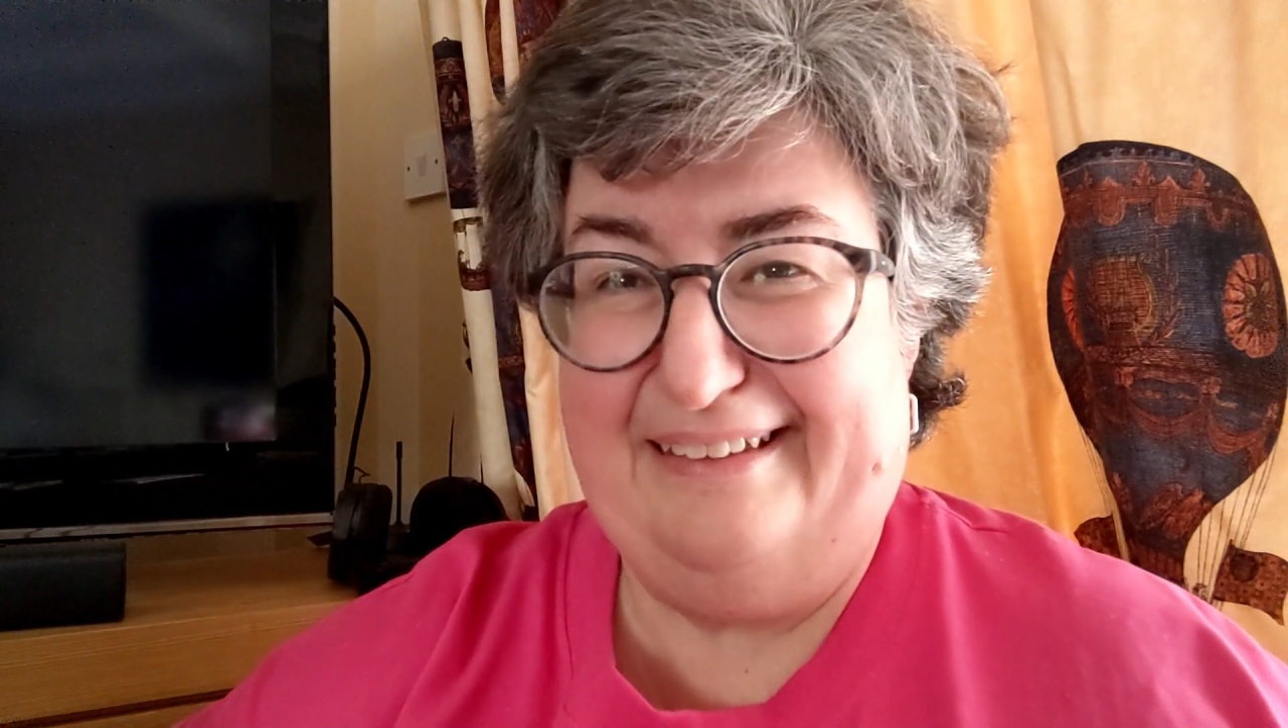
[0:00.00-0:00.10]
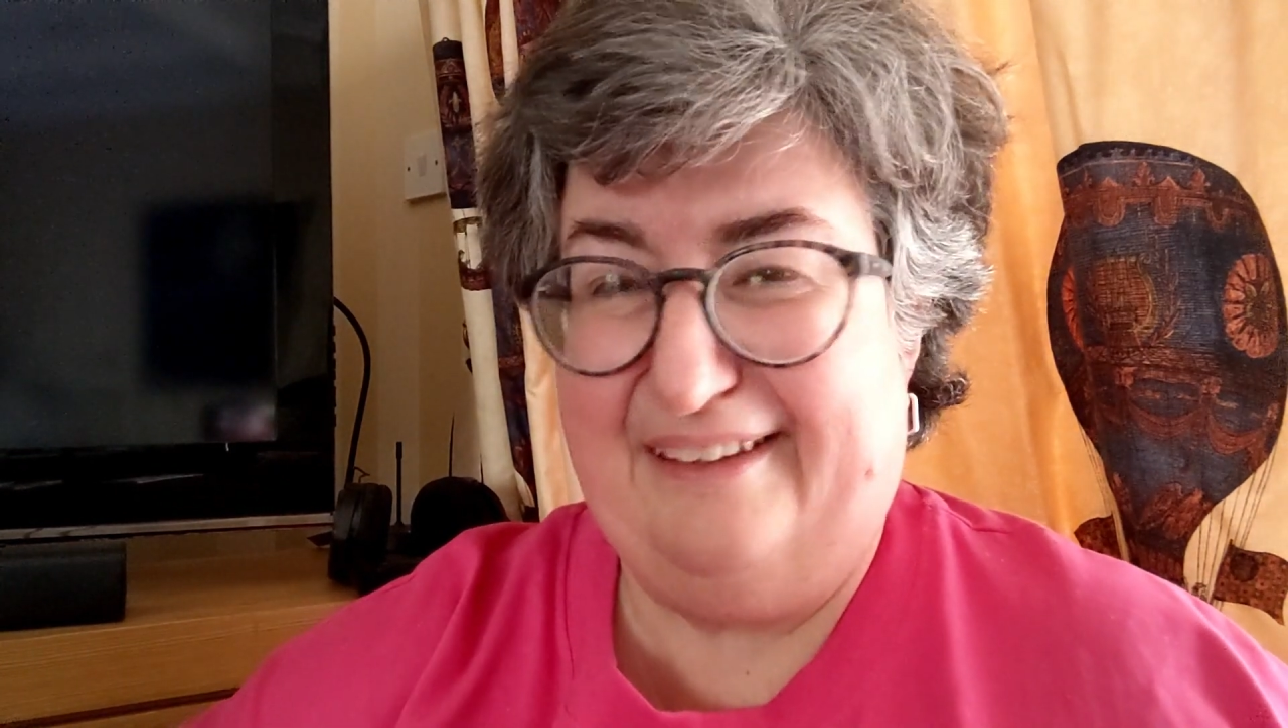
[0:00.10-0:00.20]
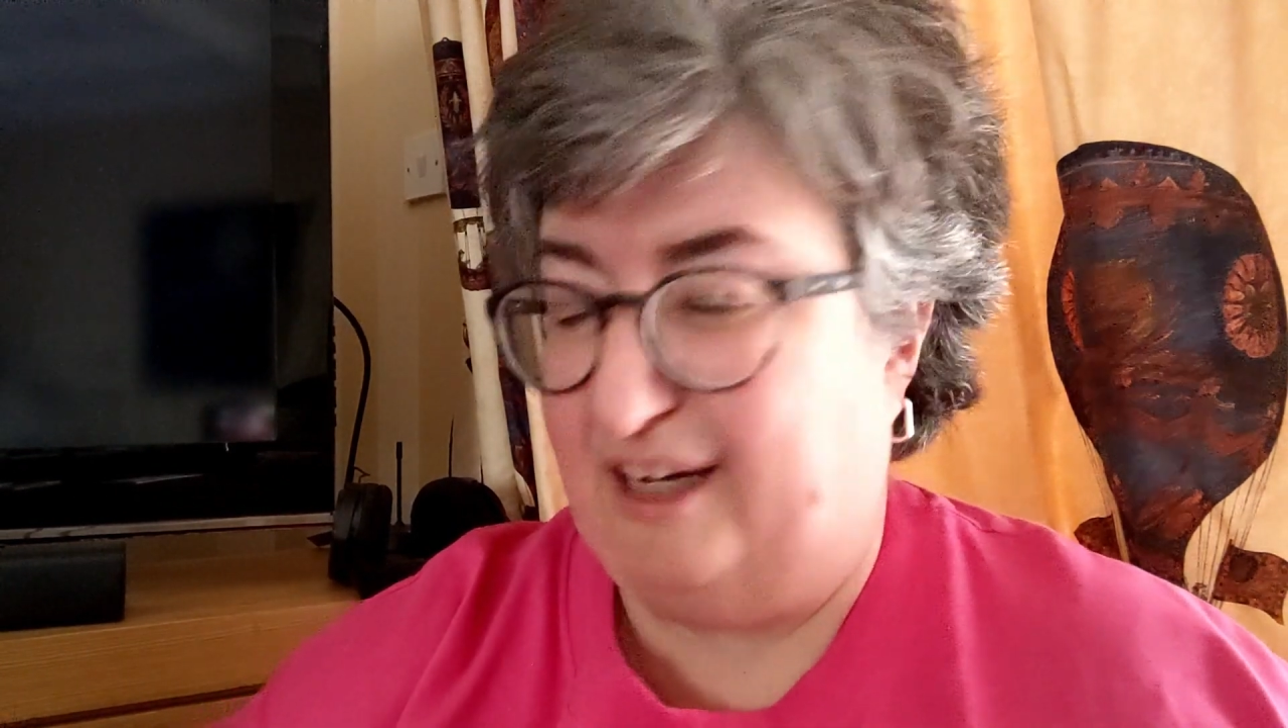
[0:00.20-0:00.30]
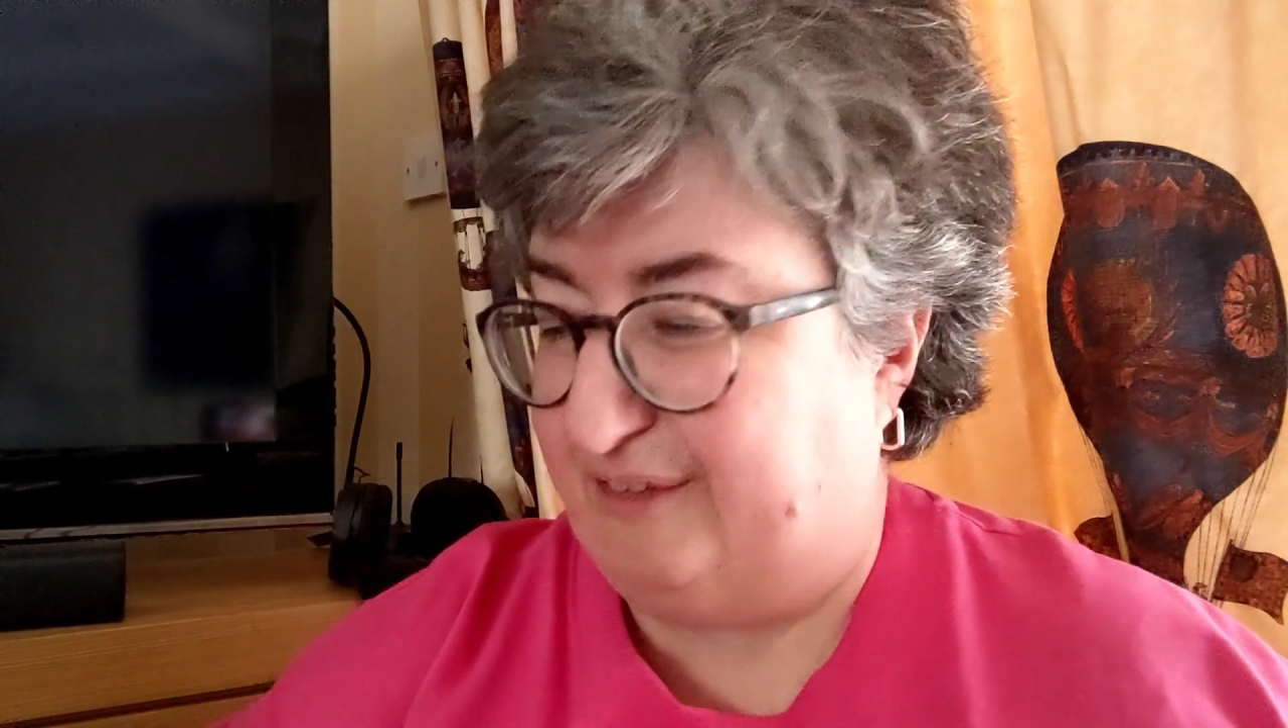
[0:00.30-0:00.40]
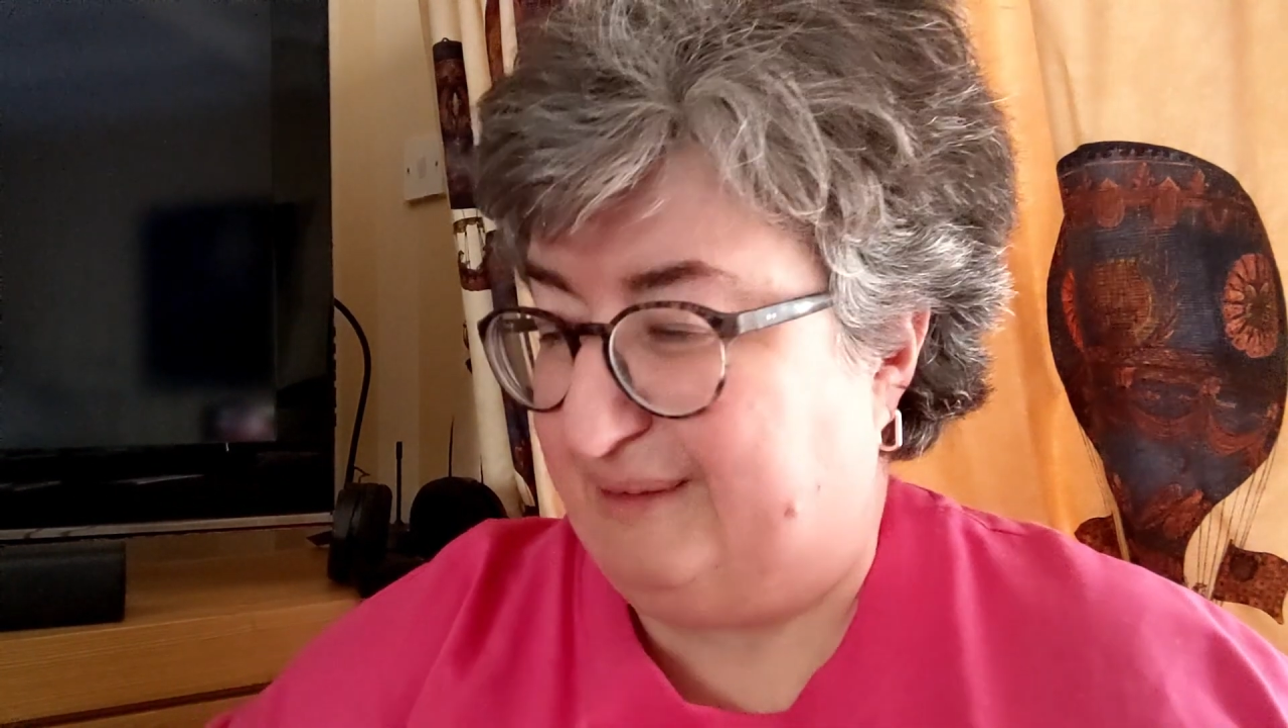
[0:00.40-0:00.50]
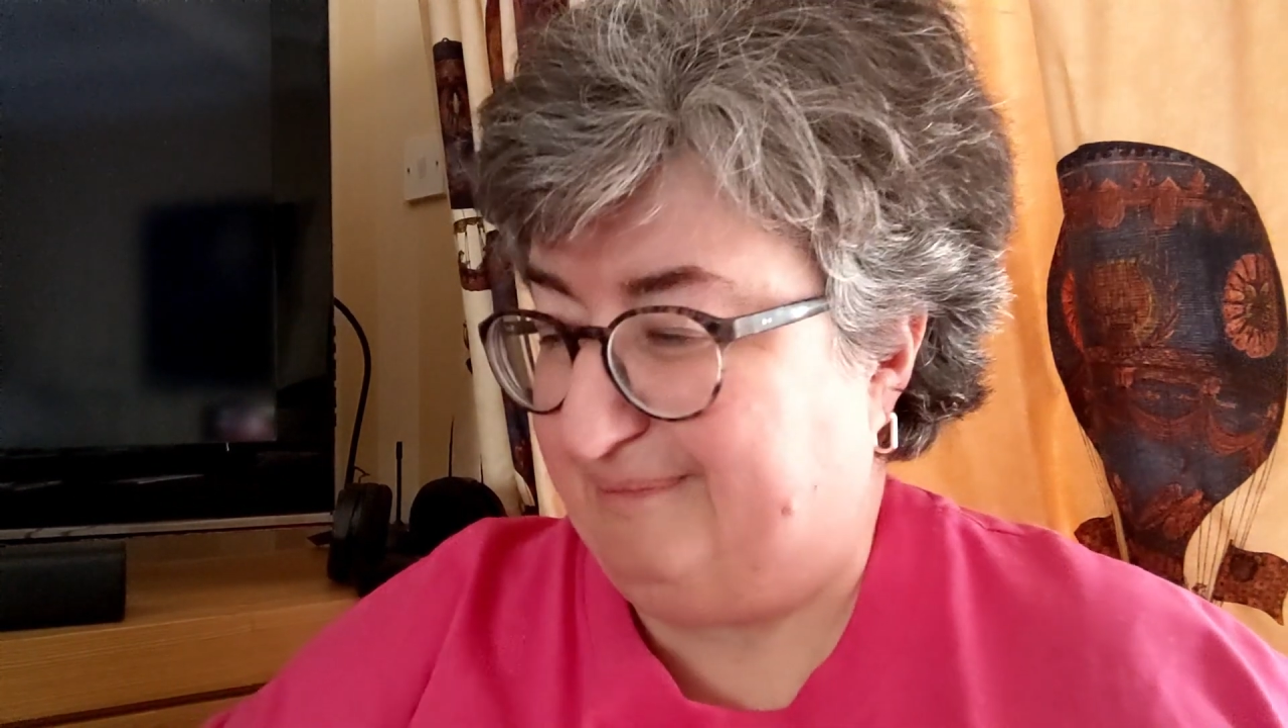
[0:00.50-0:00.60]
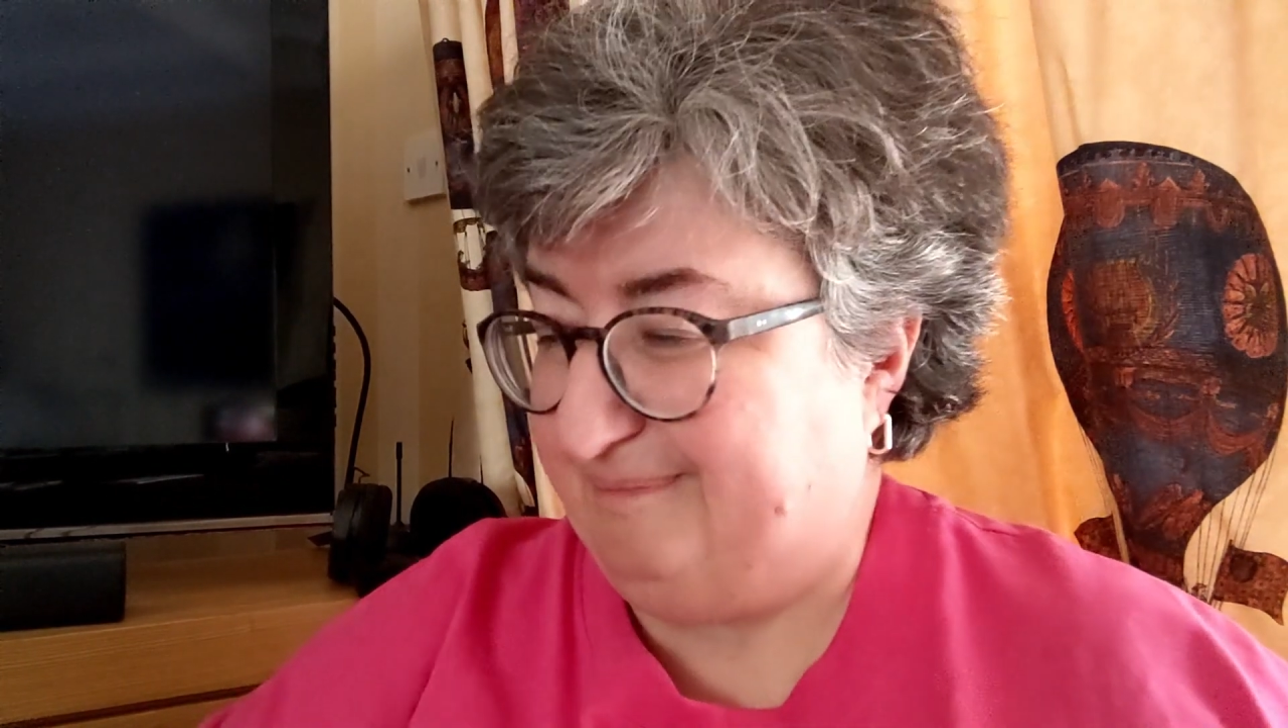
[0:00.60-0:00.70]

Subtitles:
the cover.